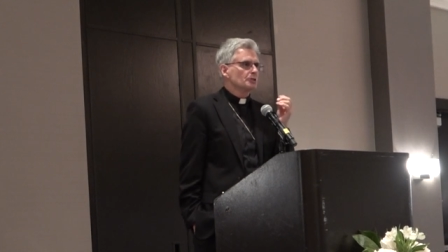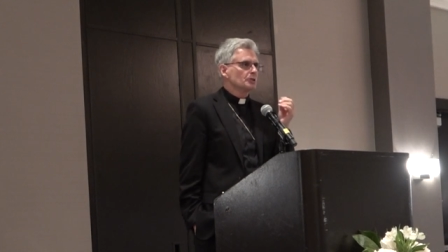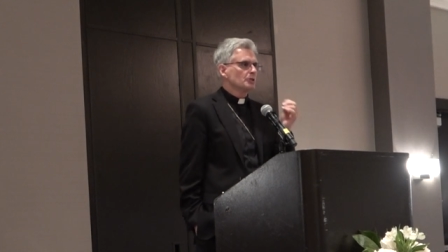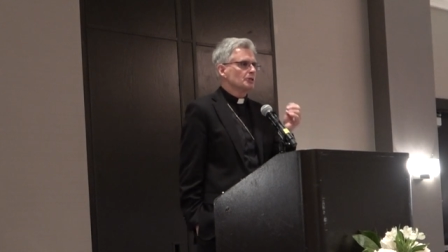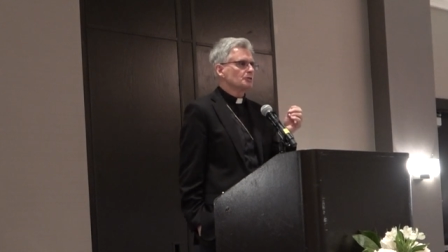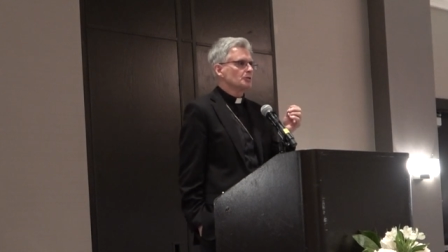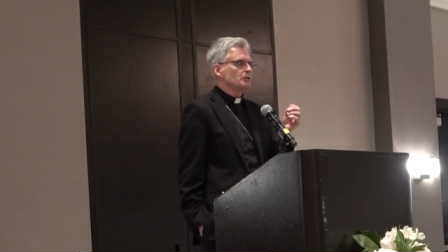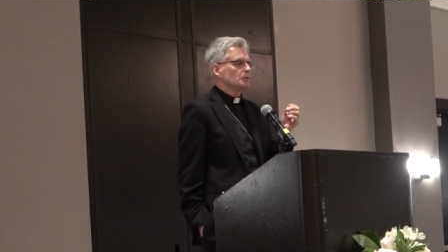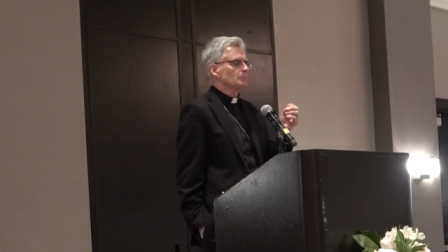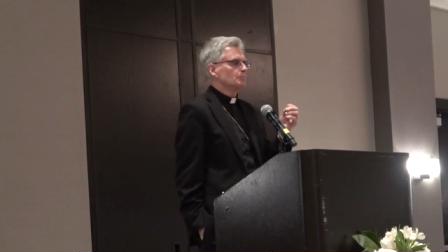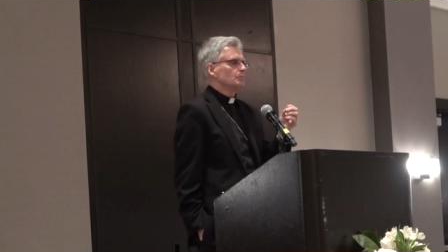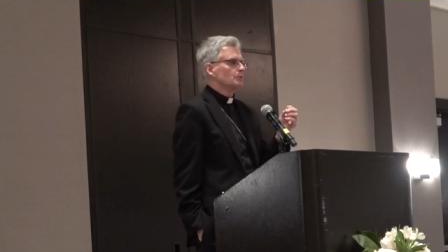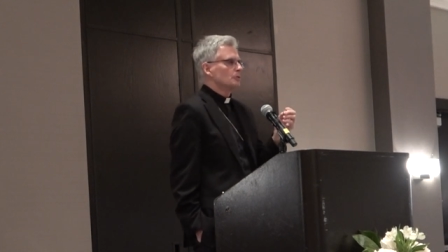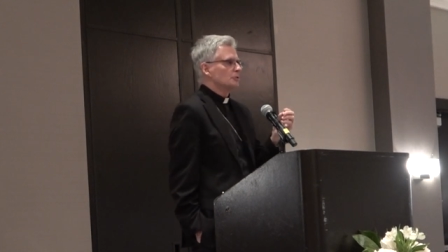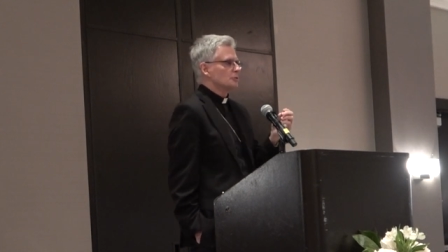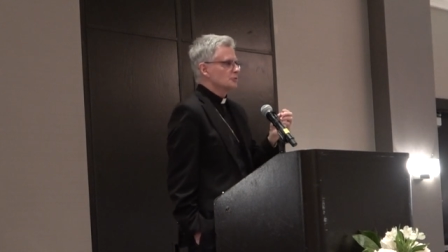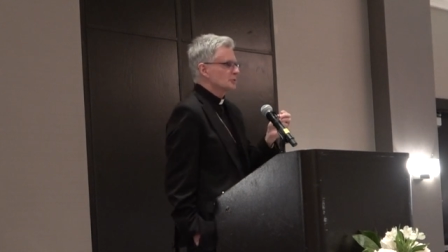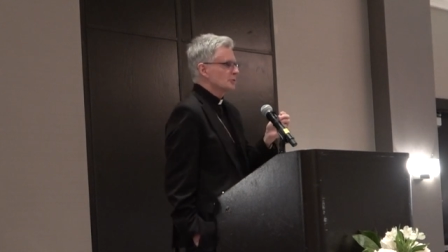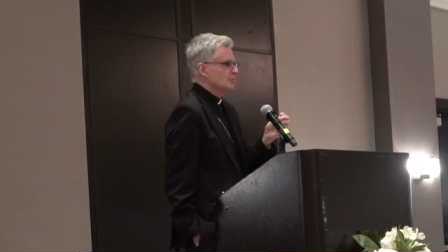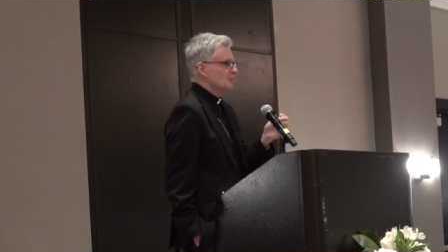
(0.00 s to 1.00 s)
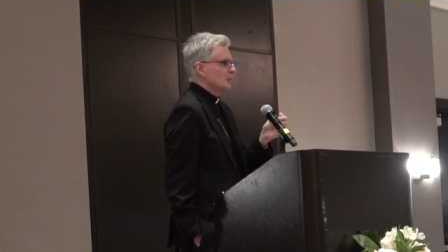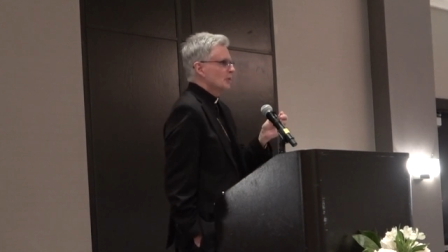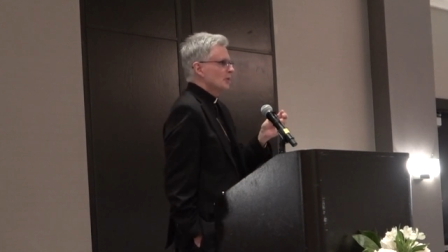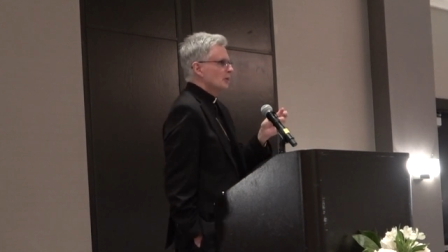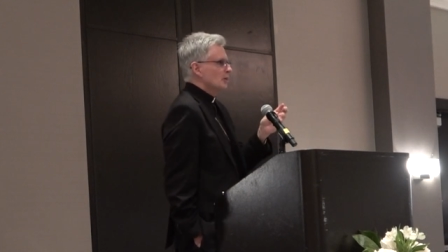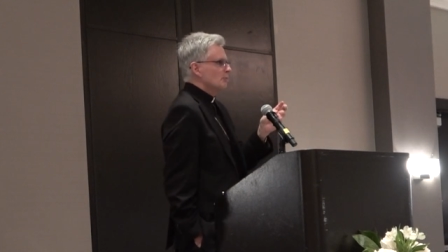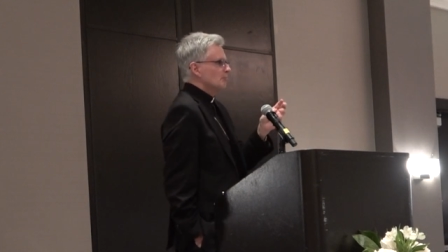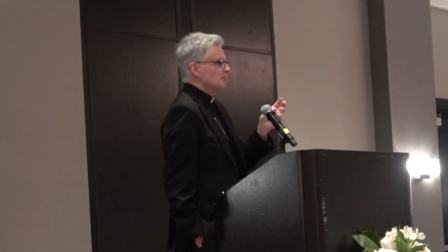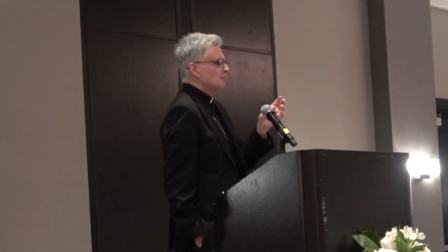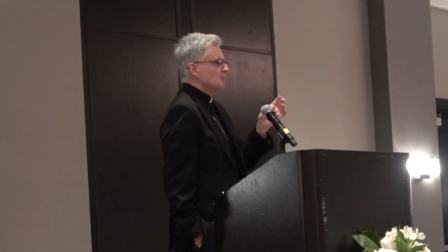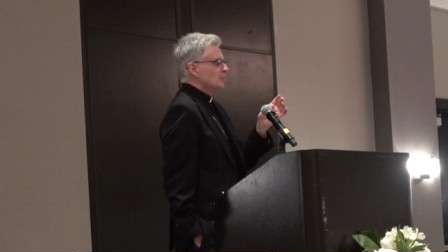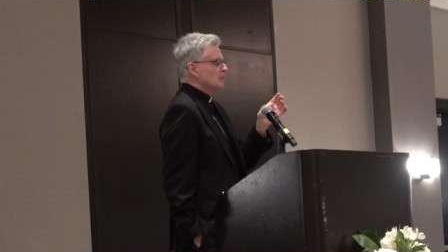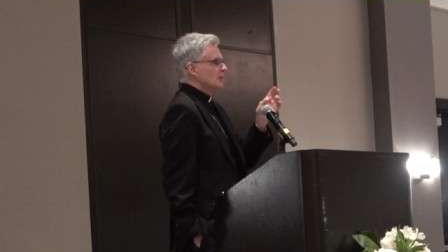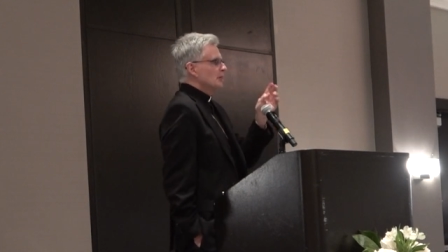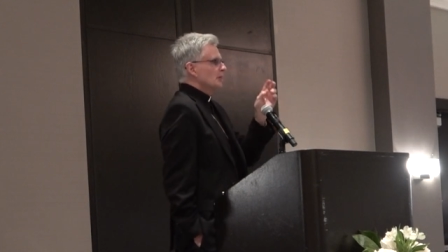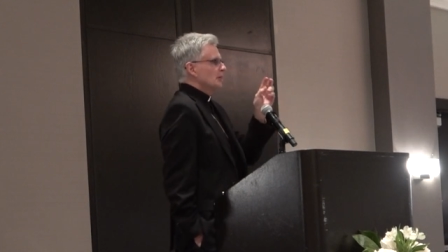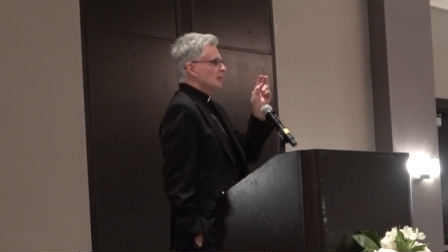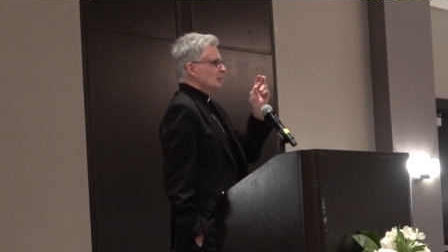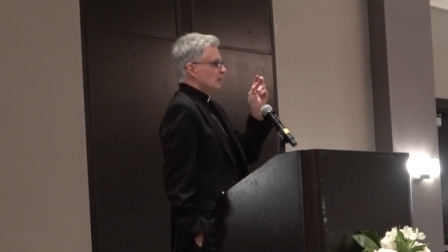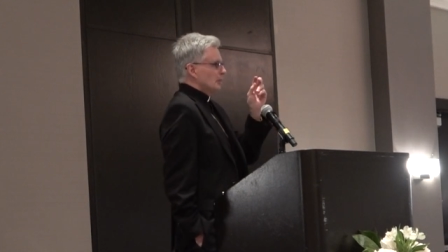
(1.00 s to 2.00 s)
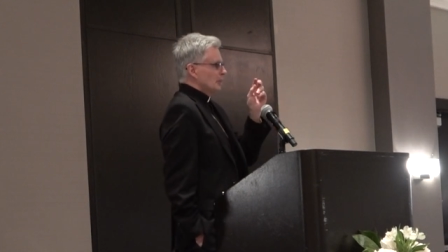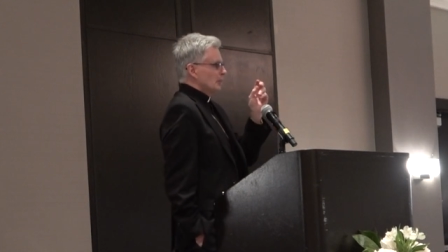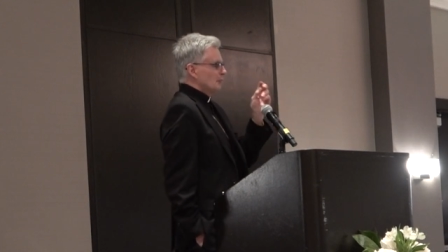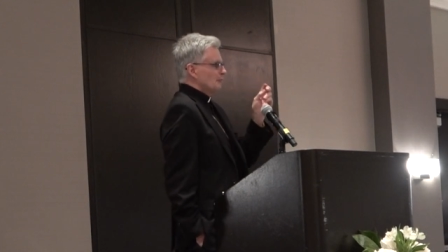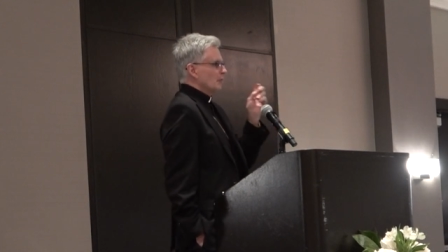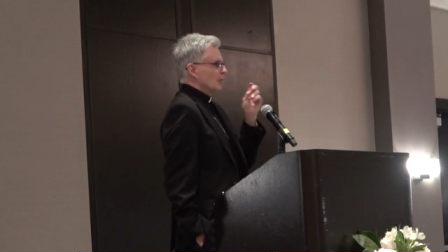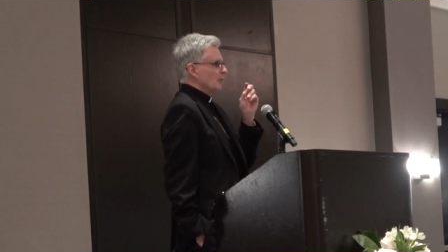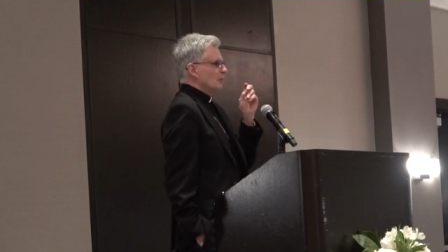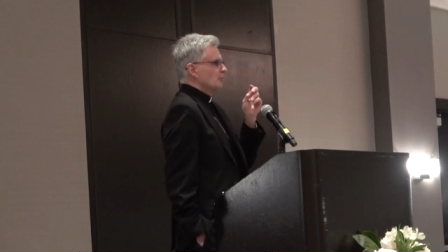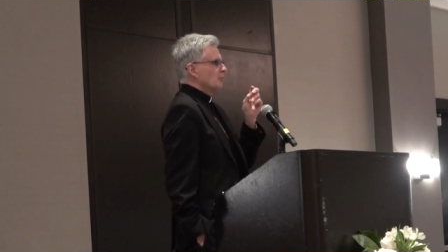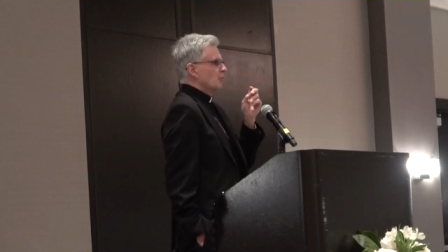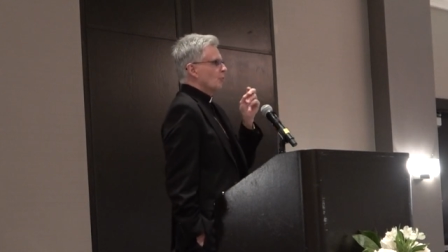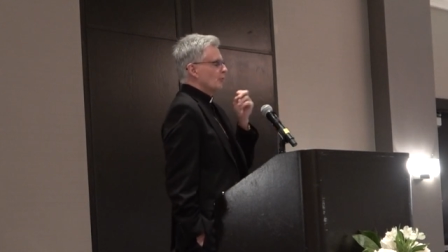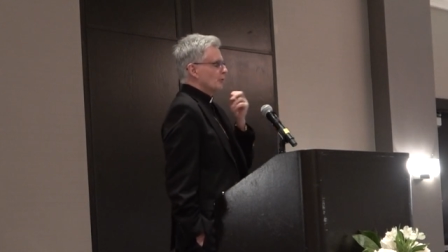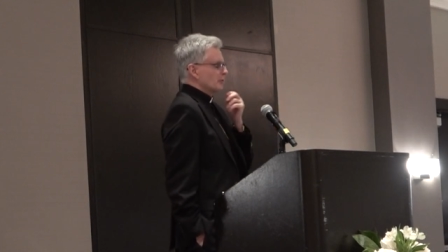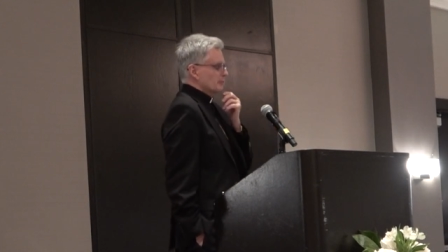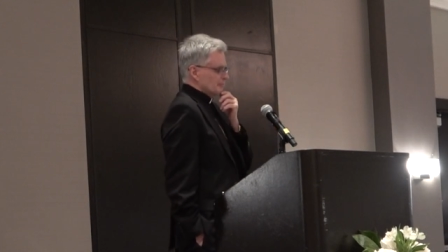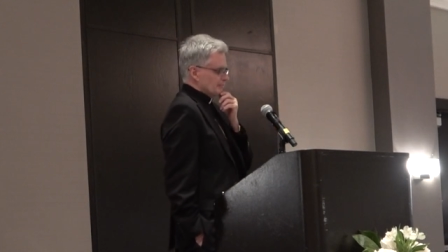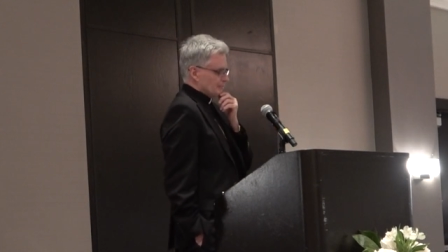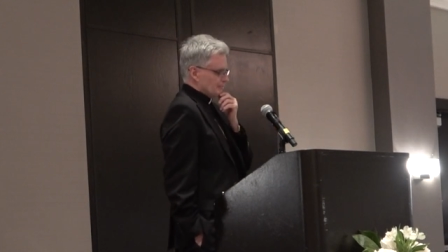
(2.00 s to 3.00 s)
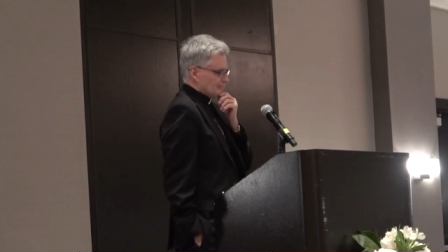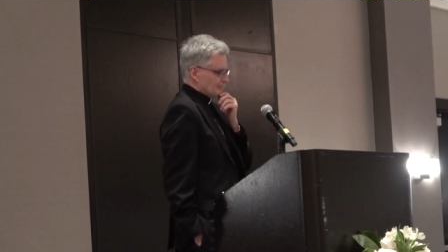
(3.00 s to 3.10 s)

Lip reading: he doesn't impose. Very important.